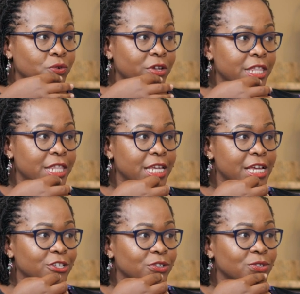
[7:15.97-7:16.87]
I think
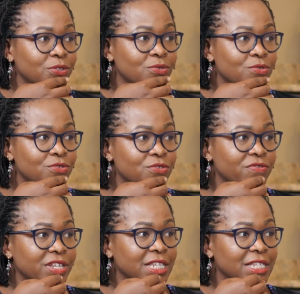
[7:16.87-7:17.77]
it was Uhuru
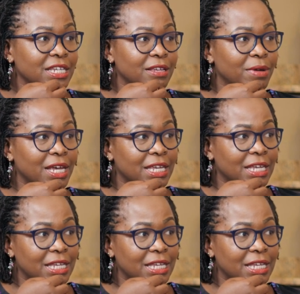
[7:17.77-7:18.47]
versus Kibaki.